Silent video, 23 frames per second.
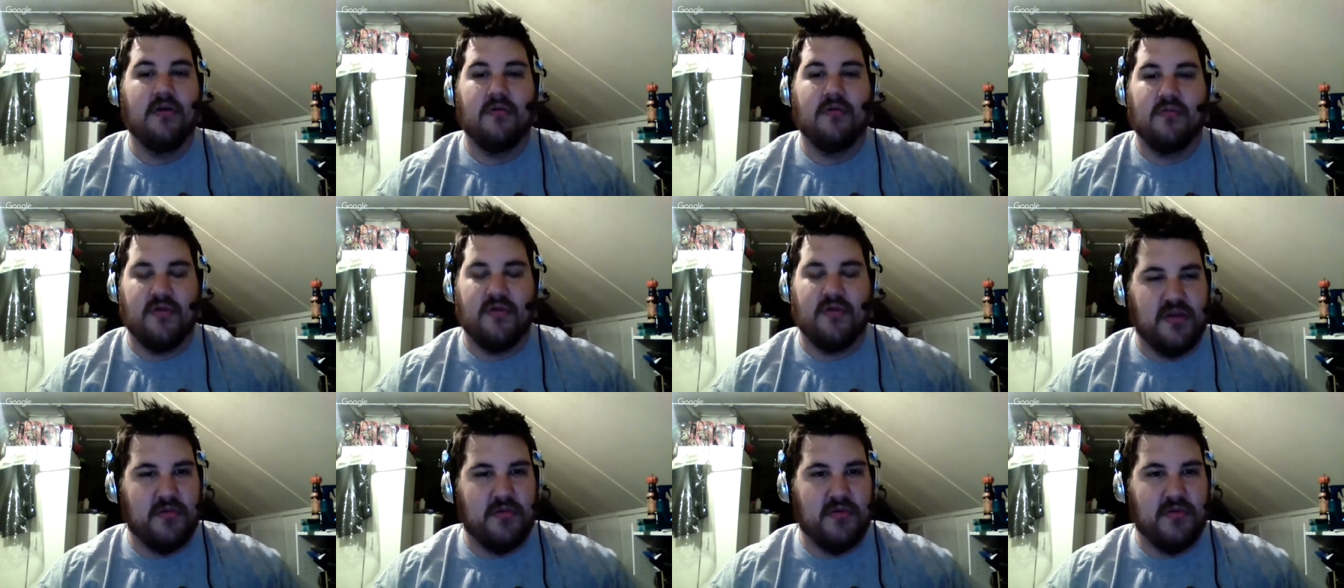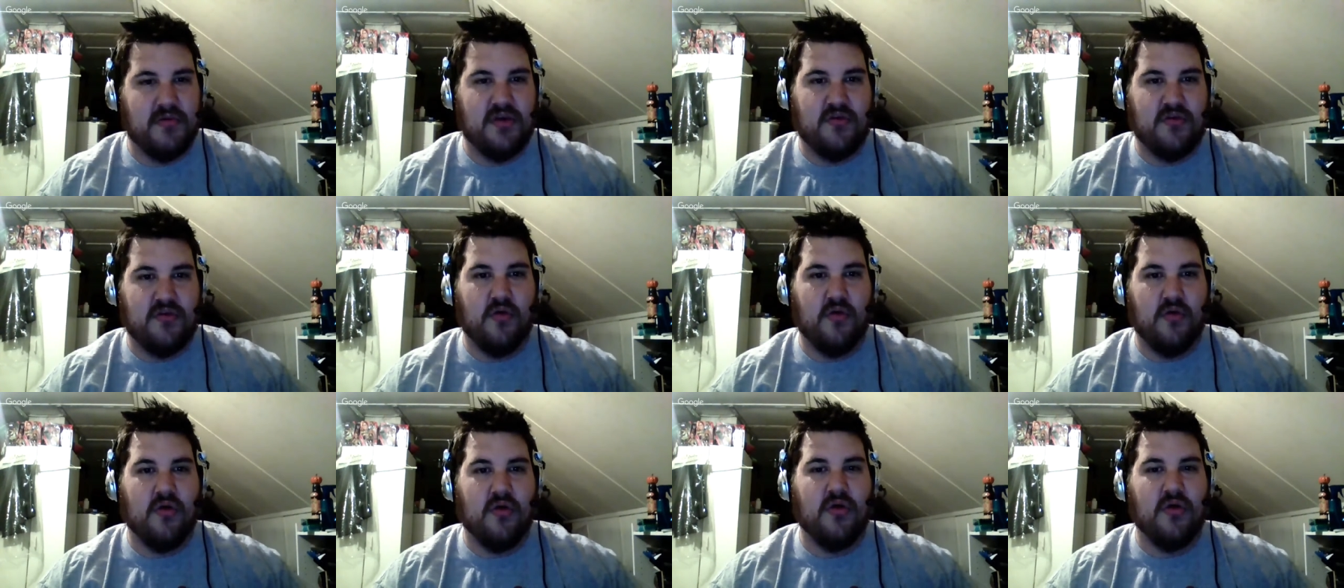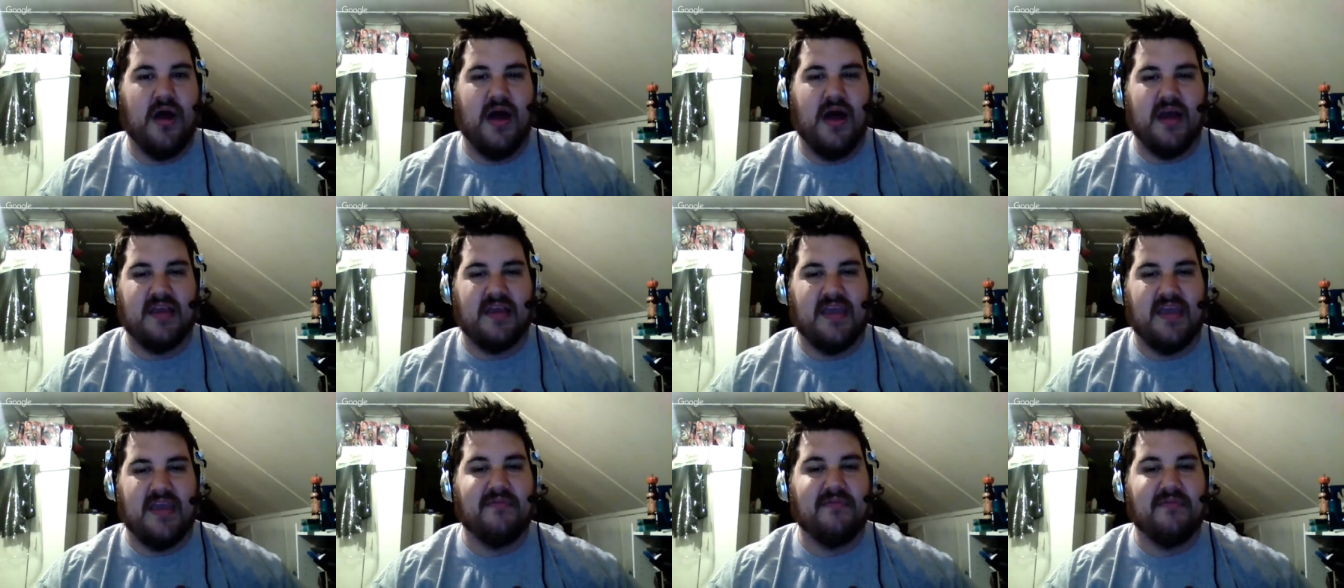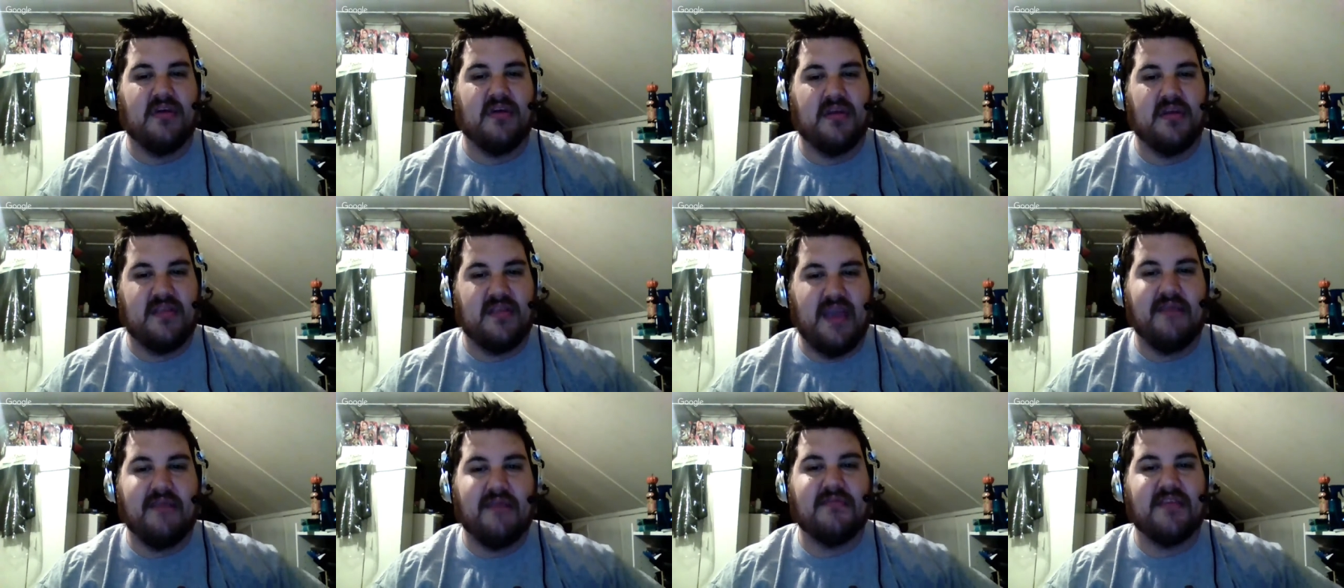Really, really cool. Uh, gave a
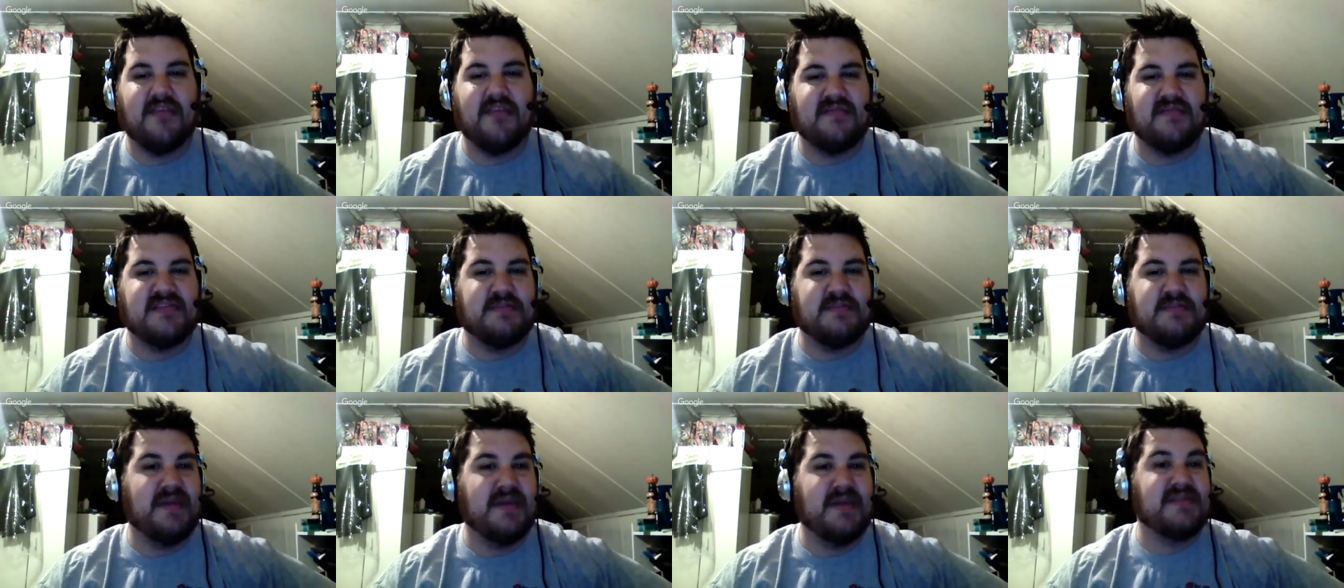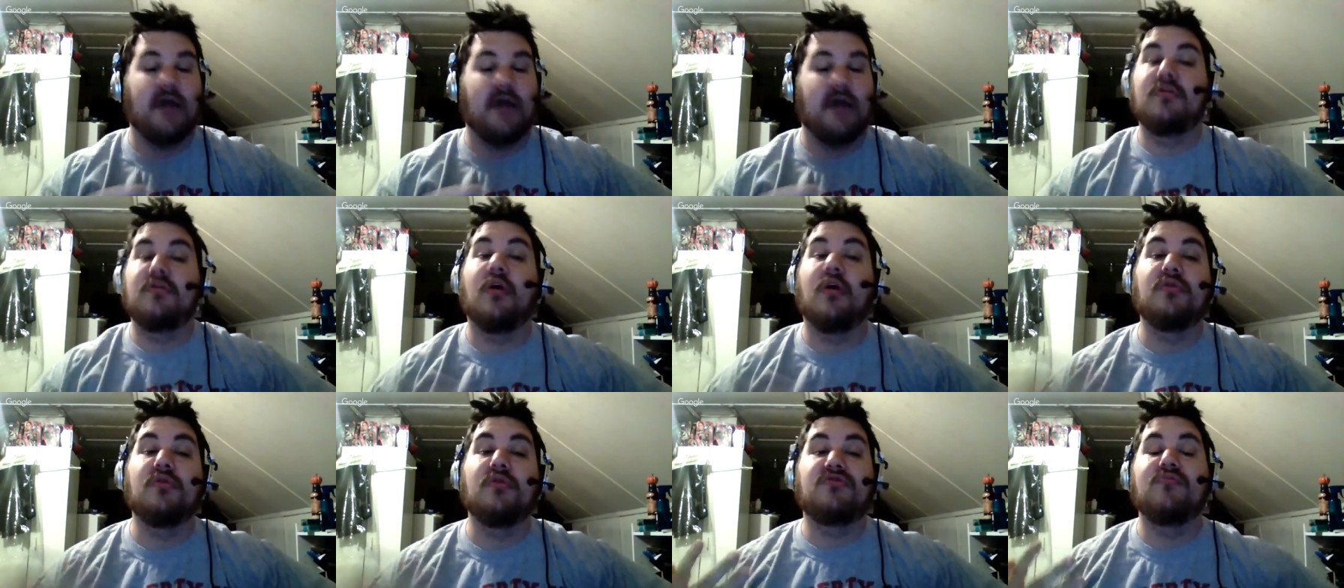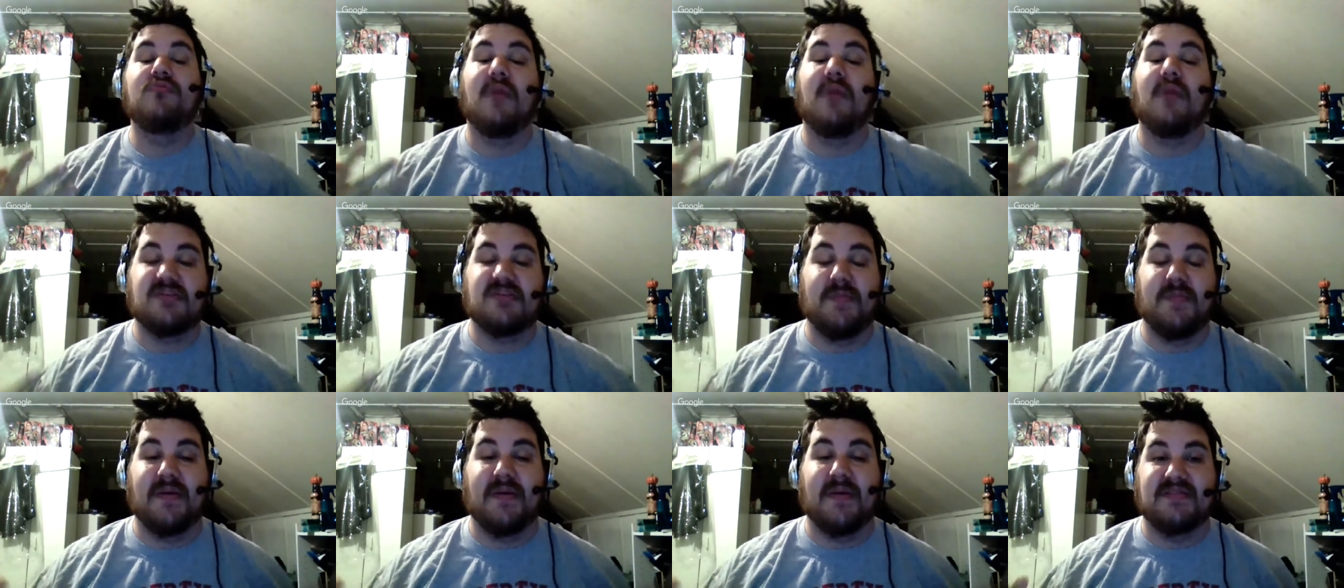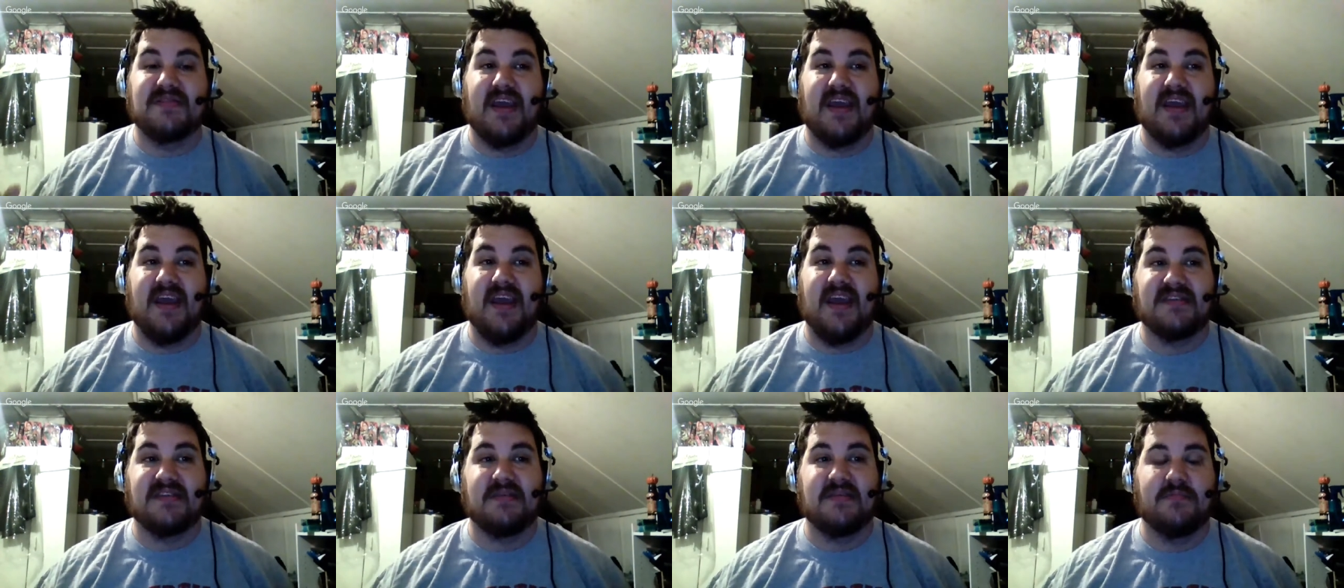gave a decent speech. I don't know too much about Stan
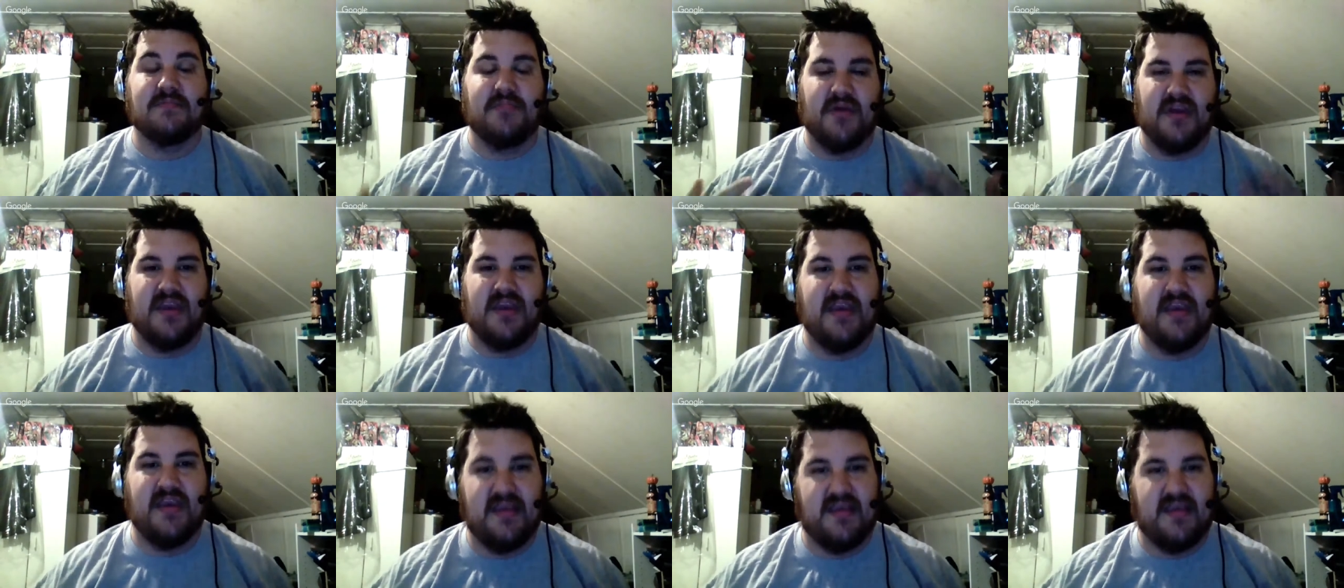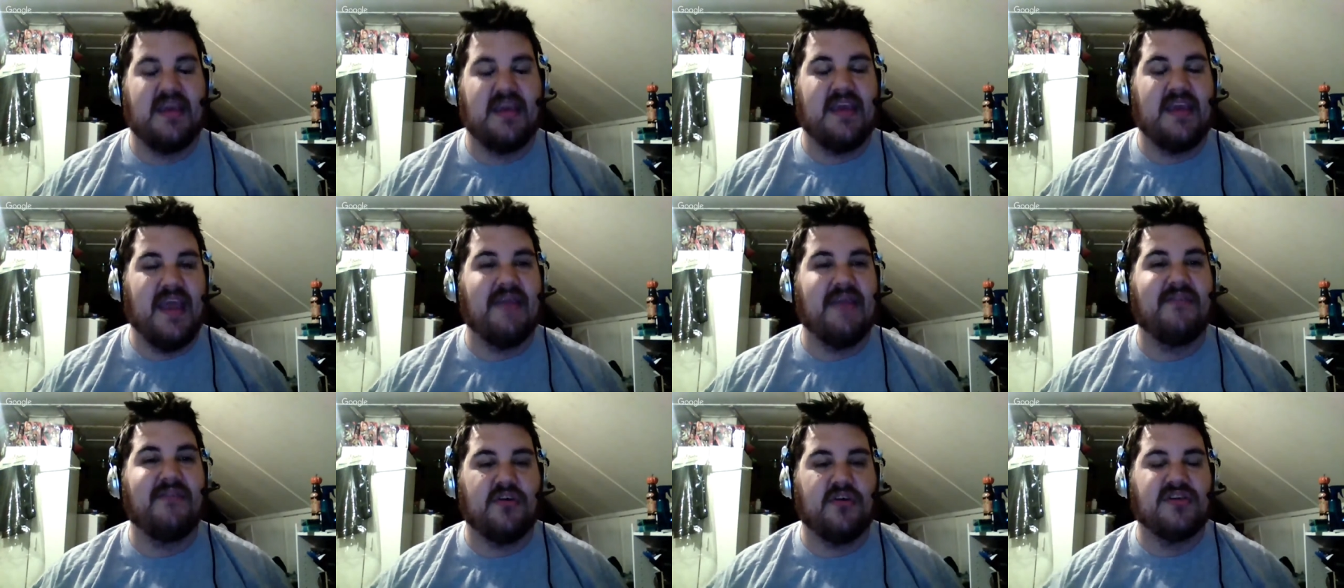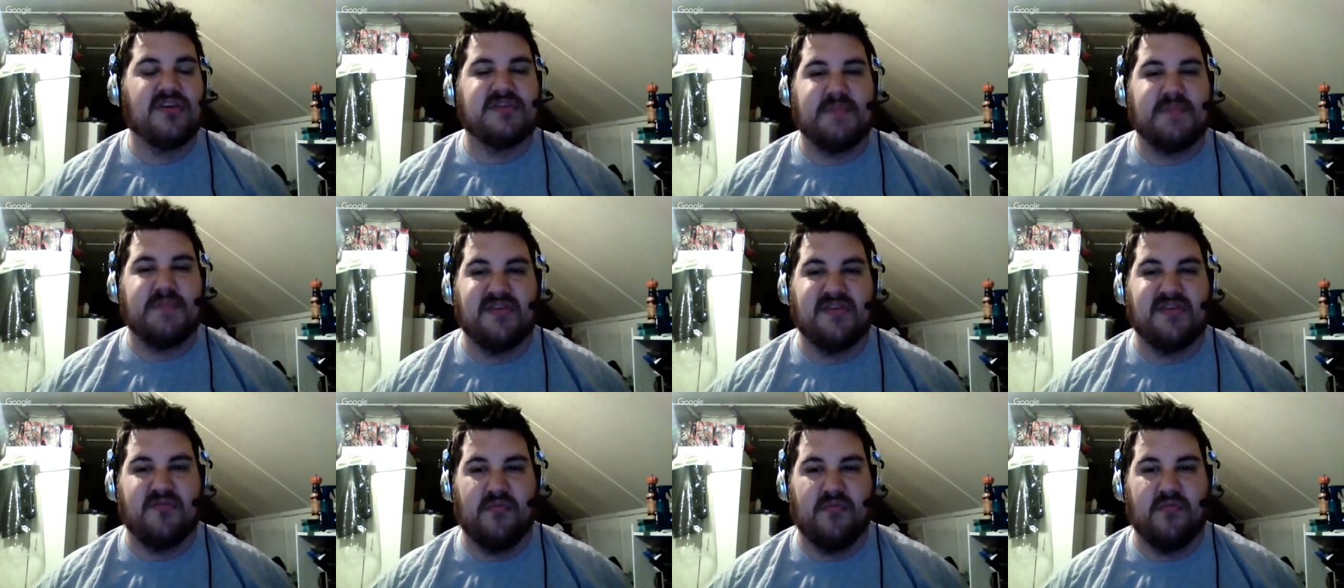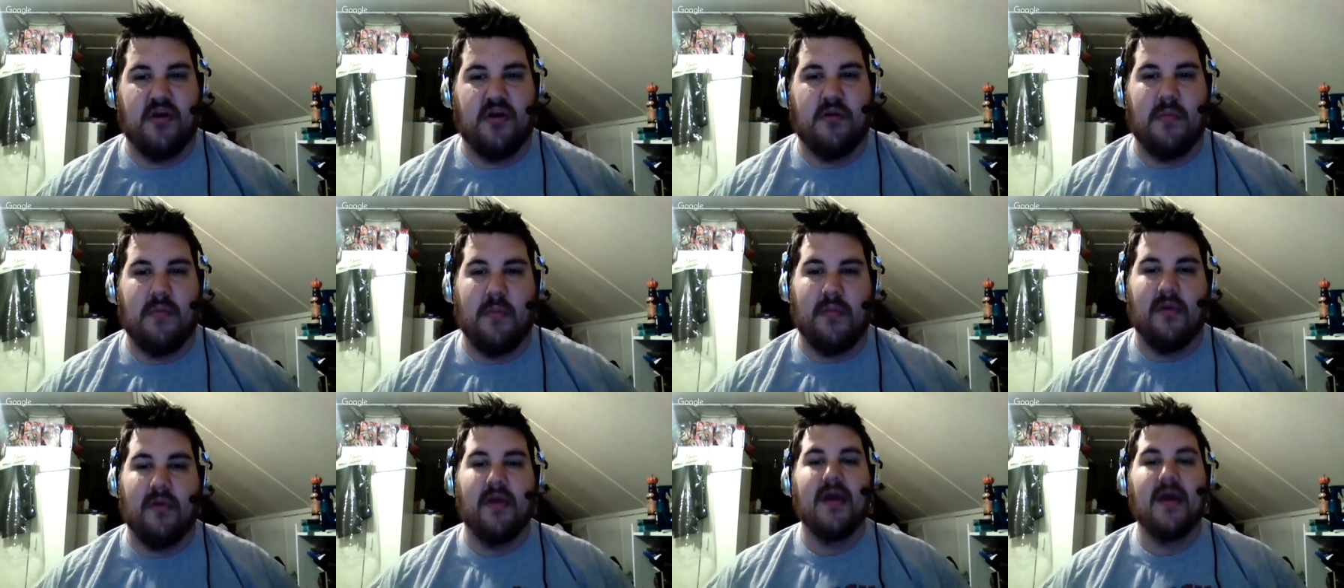Hansen, but he he gave a good speech from what I
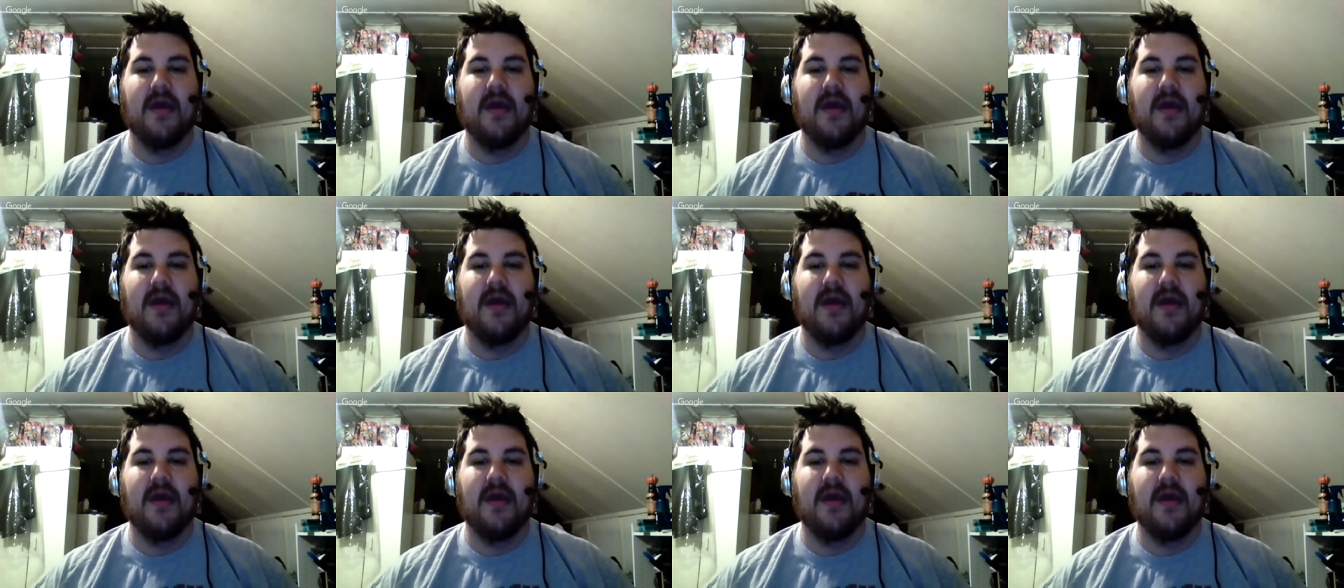remember.